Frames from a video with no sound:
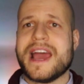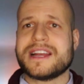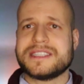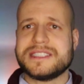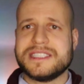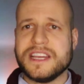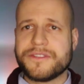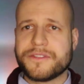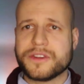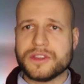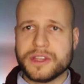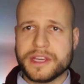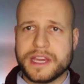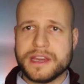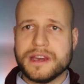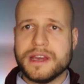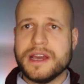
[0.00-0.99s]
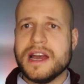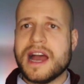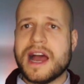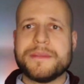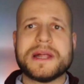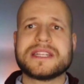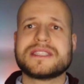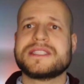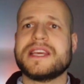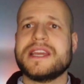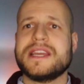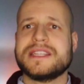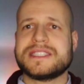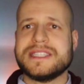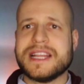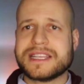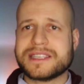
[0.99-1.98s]
acts differently, I'm not saying
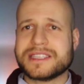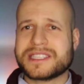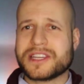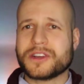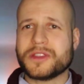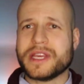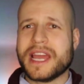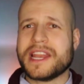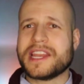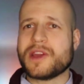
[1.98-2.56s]
it's necessarily